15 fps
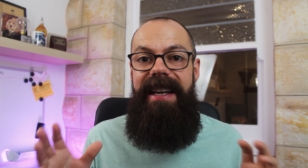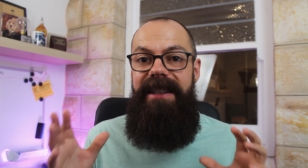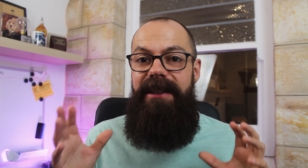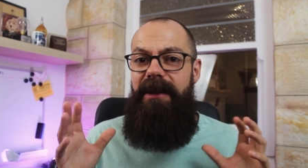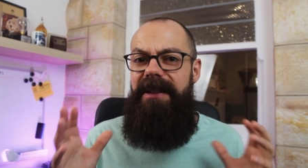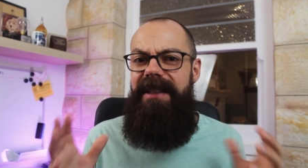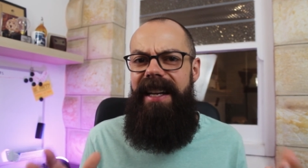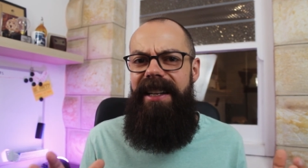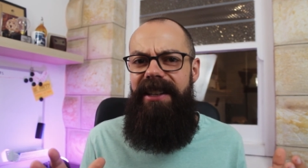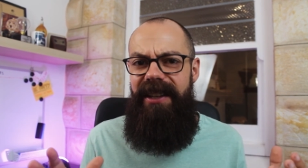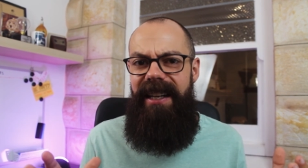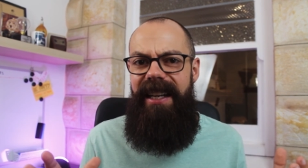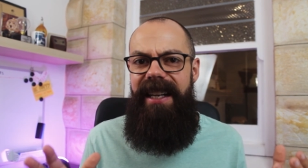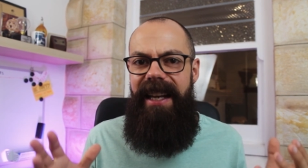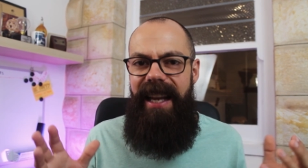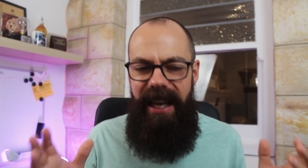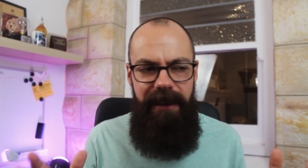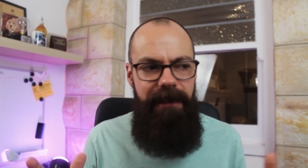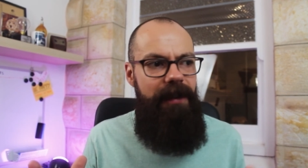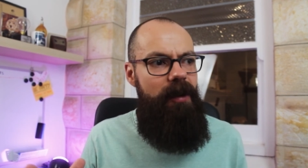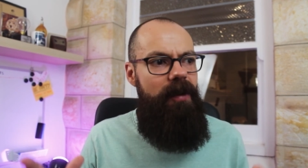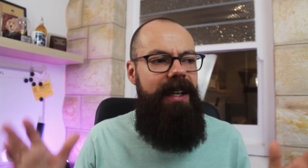So, essentially,
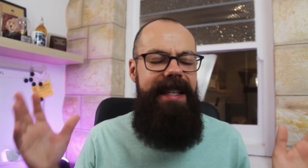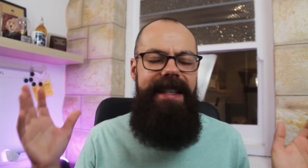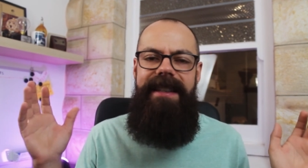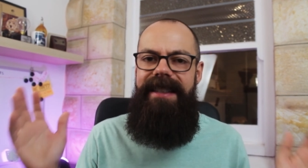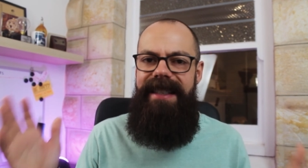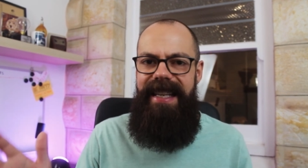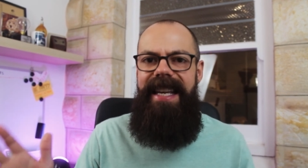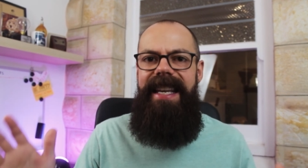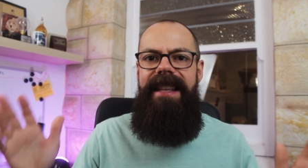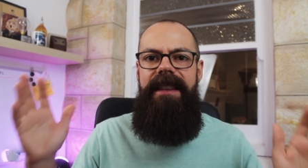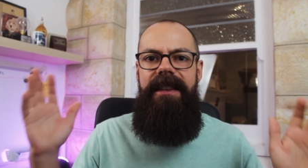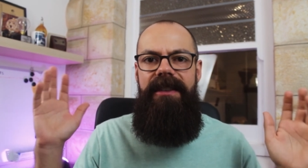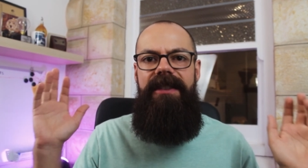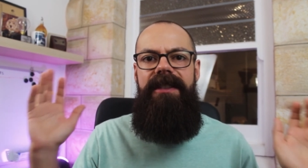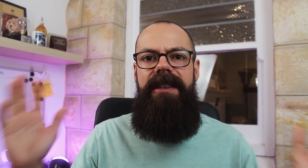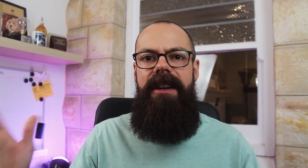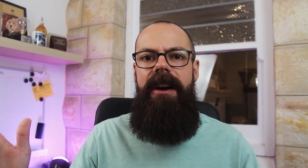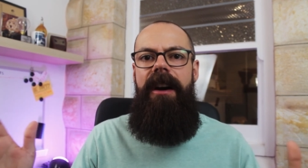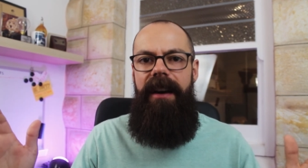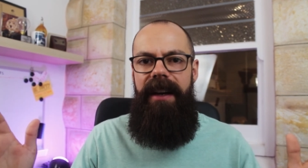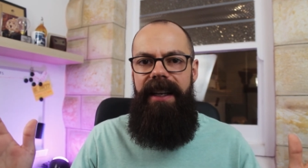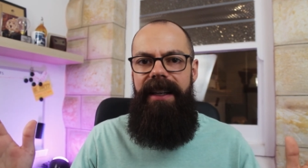if you can see the
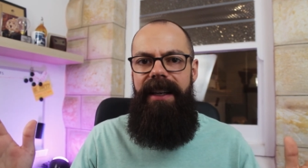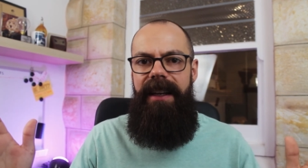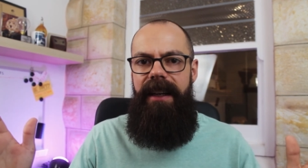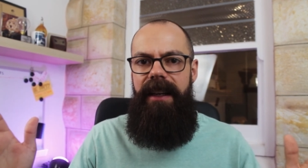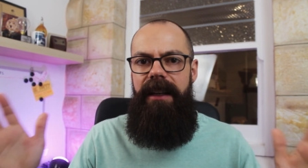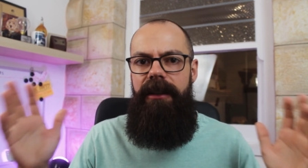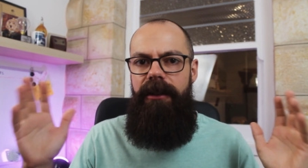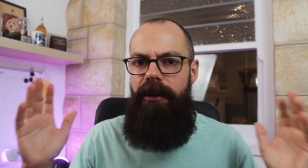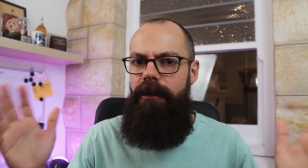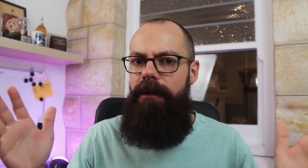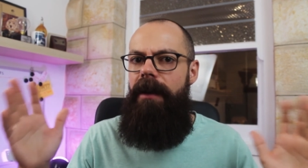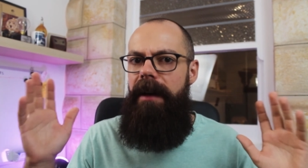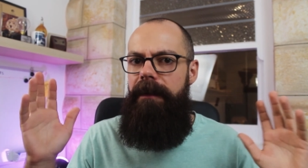sky, you